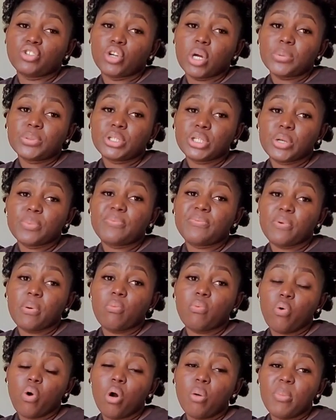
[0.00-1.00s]
drop ship
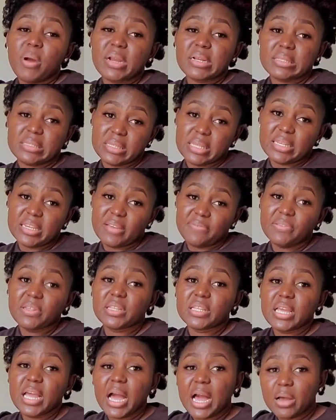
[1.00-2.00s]
from Walmart, they
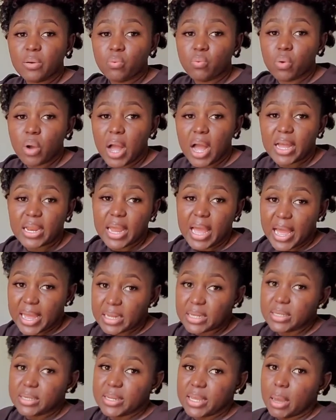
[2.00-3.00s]
definitely will
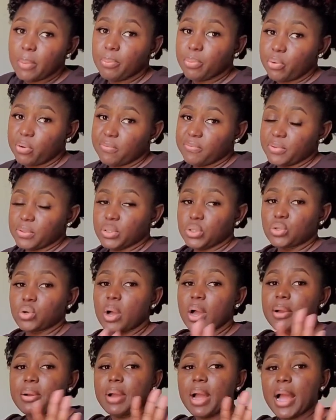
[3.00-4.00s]
add their profit. So